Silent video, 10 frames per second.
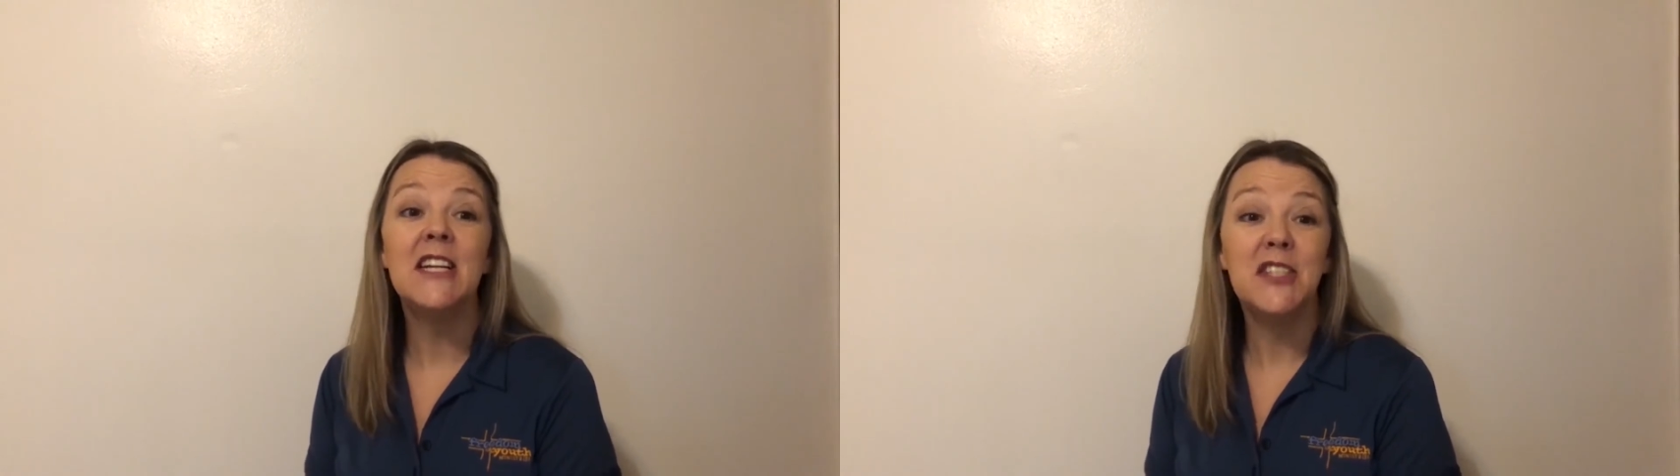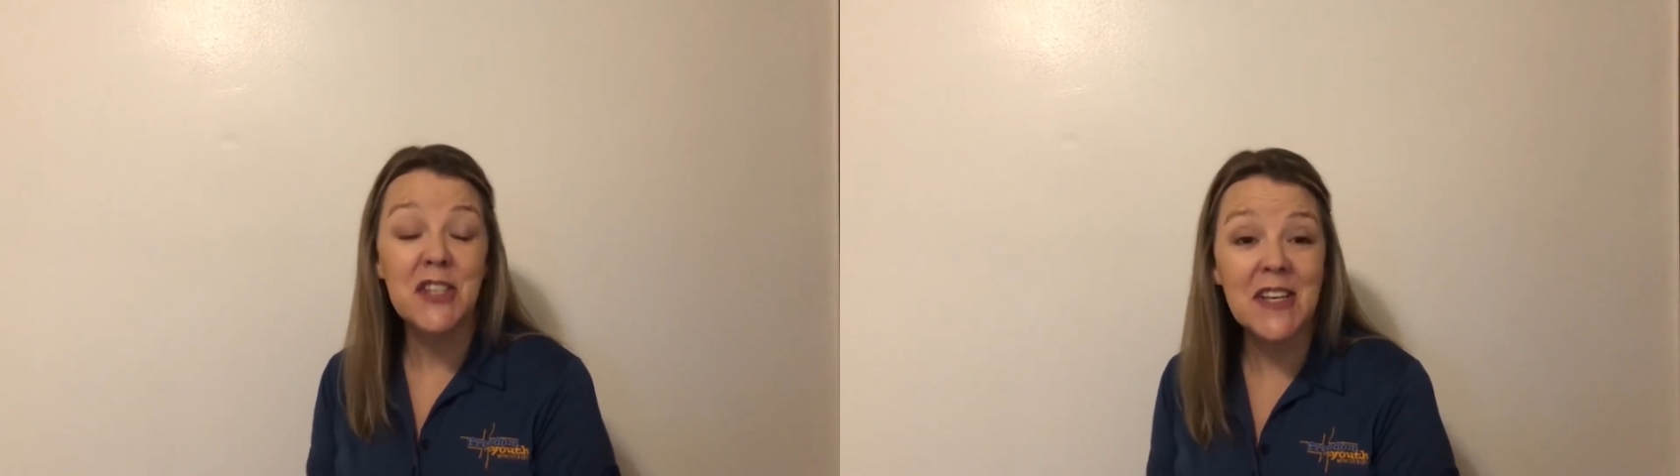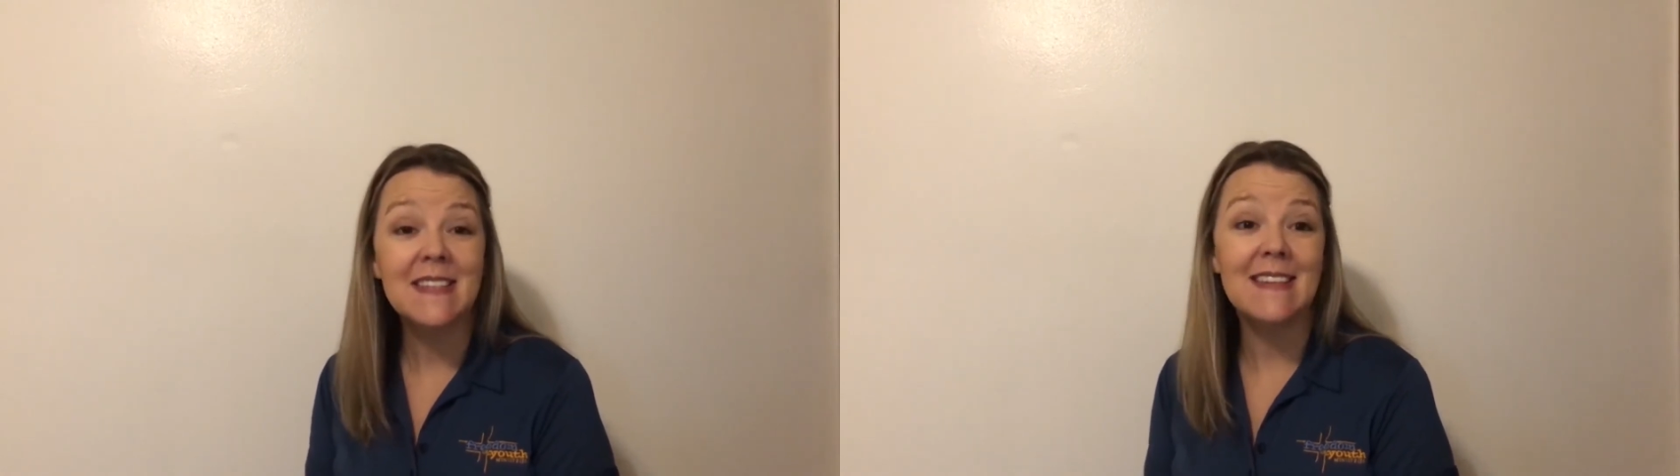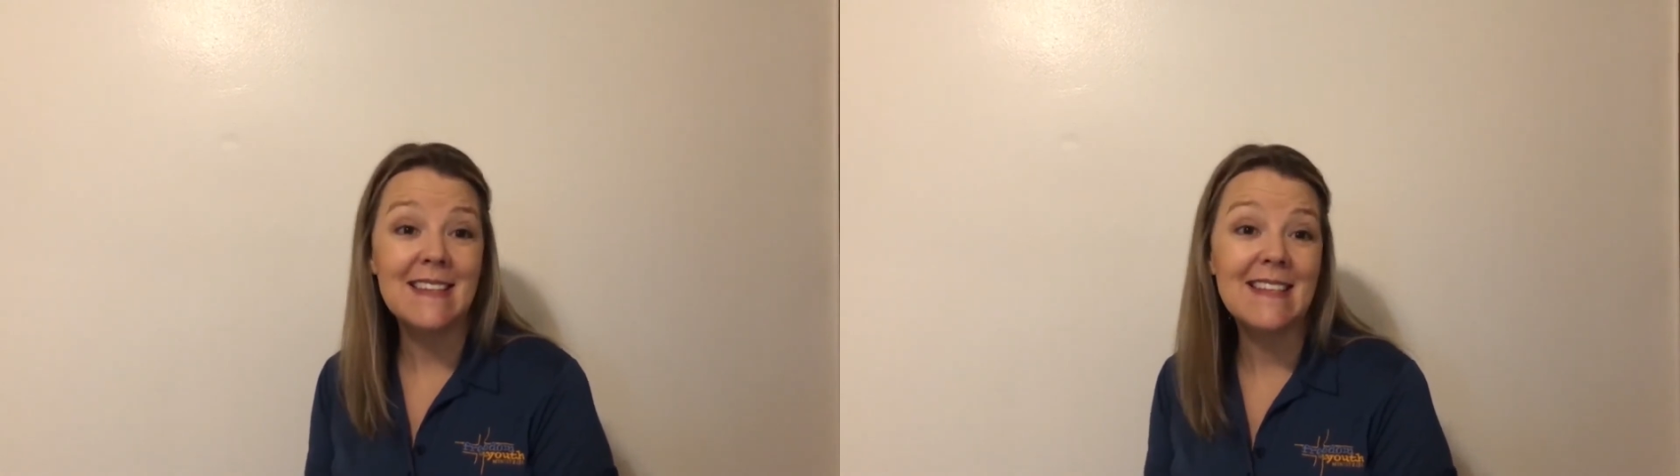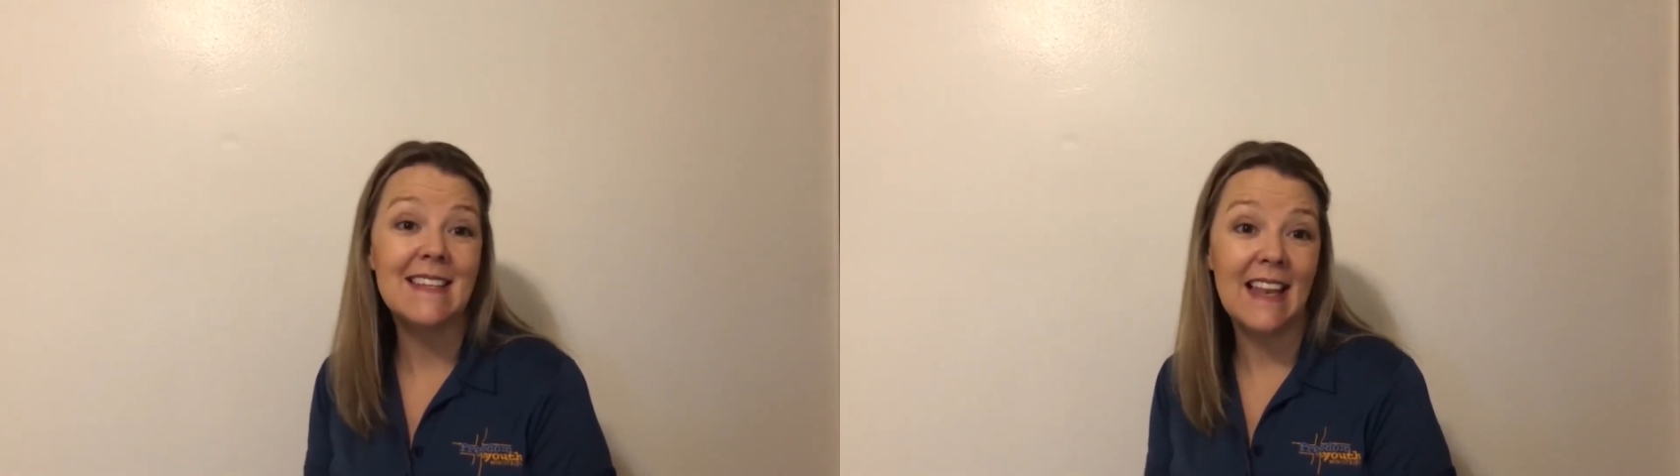Jesus
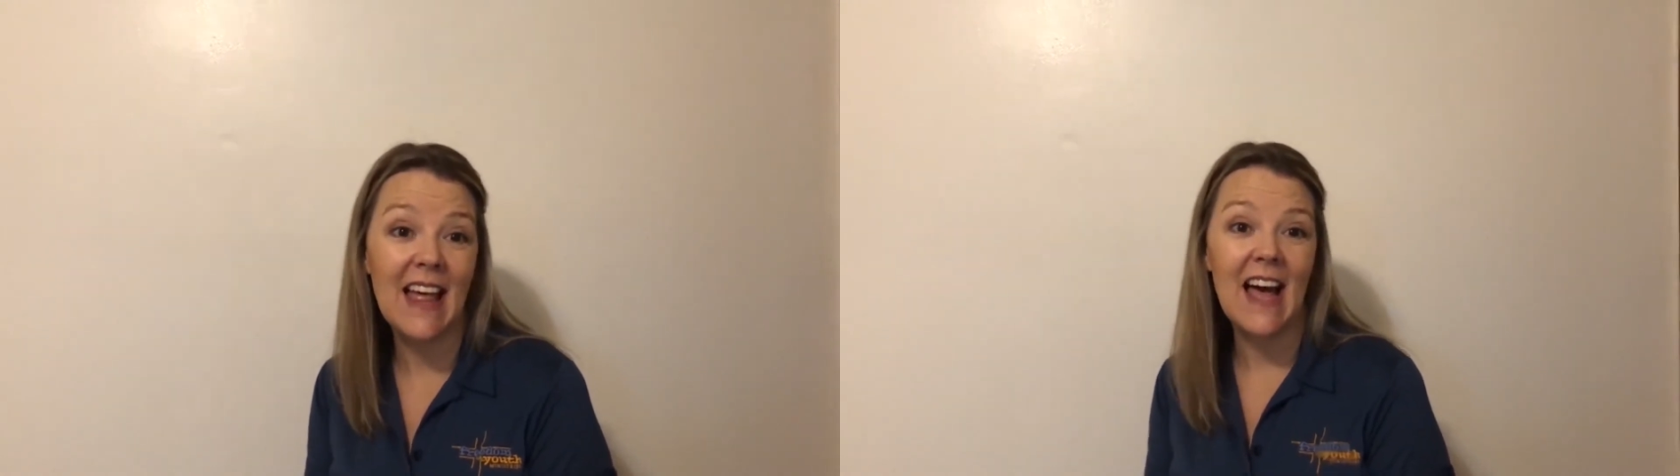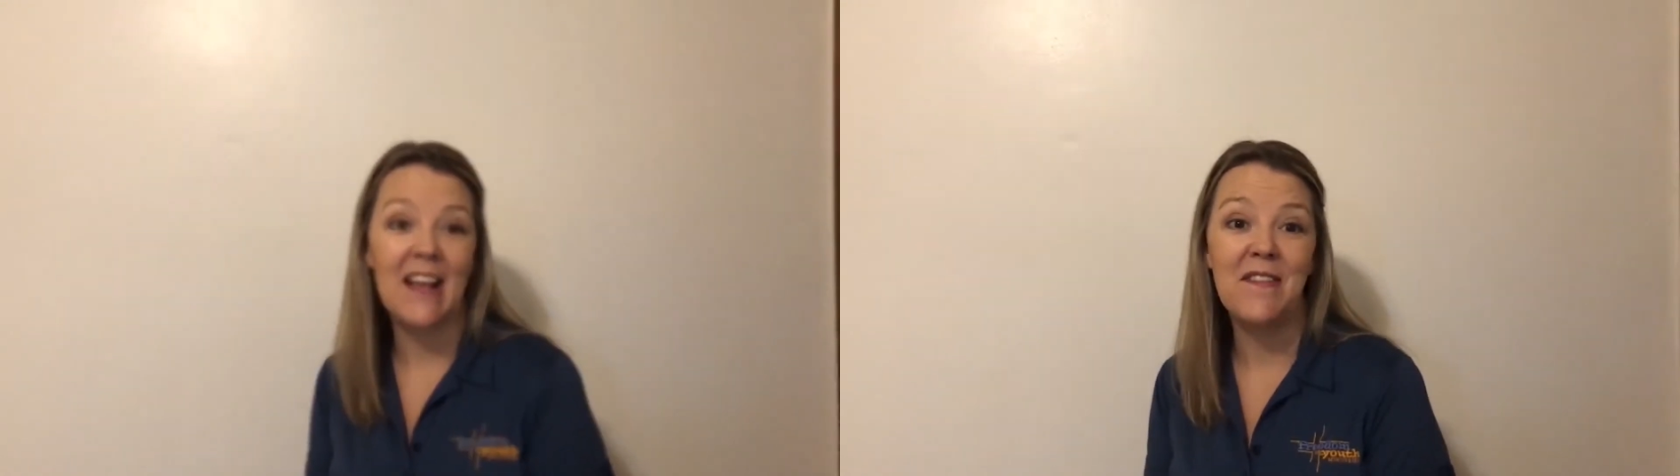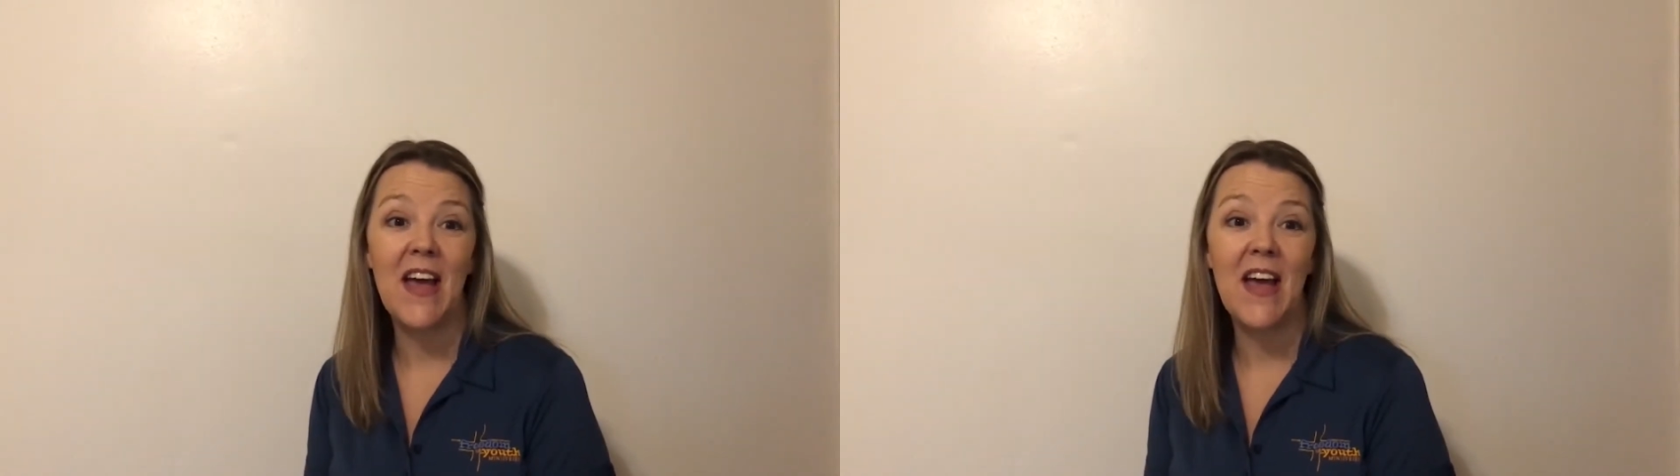is alive,